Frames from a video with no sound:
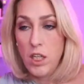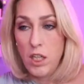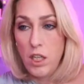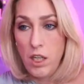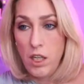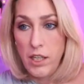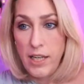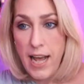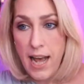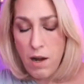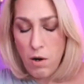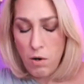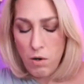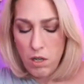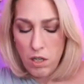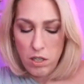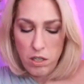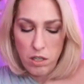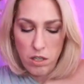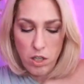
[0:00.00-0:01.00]
Now,
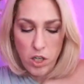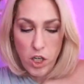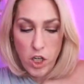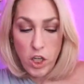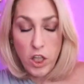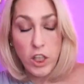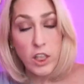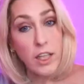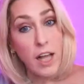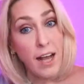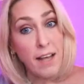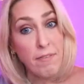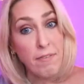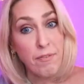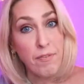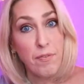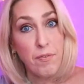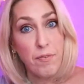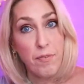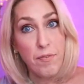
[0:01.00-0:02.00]
her life
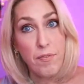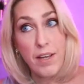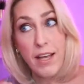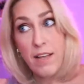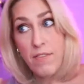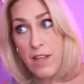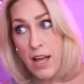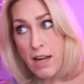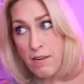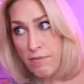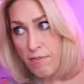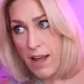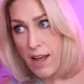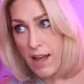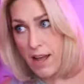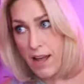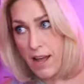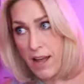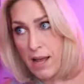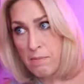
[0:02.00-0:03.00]
in that
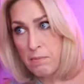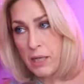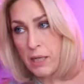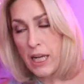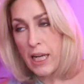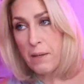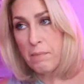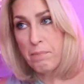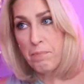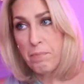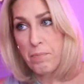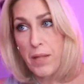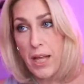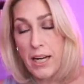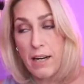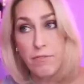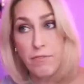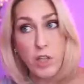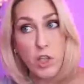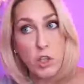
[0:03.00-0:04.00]
family, and
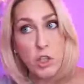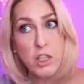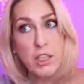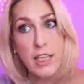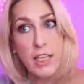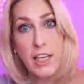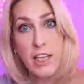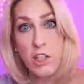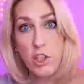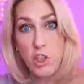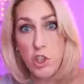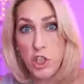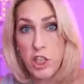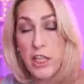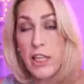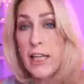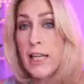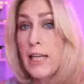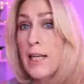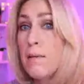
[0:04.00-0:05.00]
I've got to say,
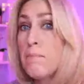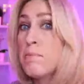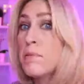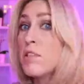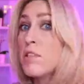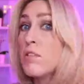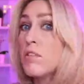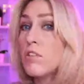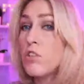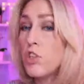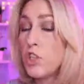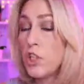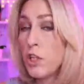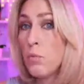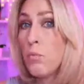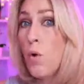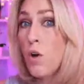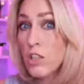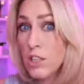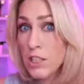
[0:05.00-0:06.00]

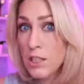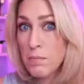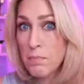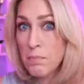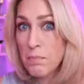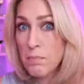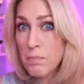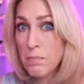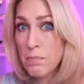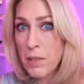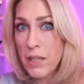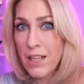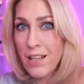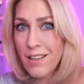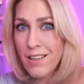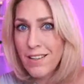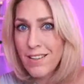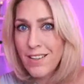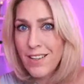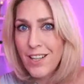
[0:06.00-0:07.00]
she wants me
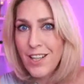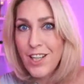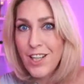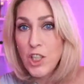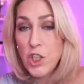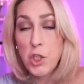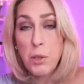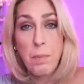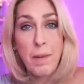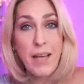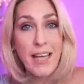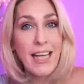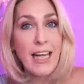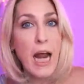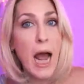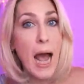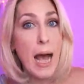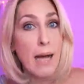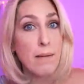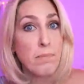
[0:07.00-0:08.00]
to make it
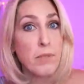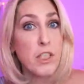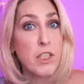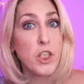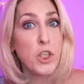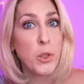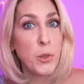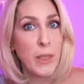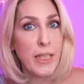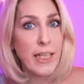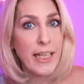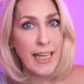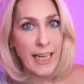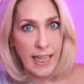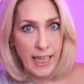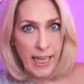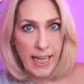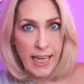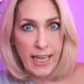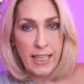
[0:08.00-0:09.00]
absolutely
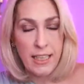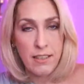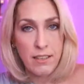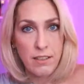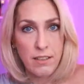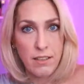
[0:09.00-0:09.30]
clear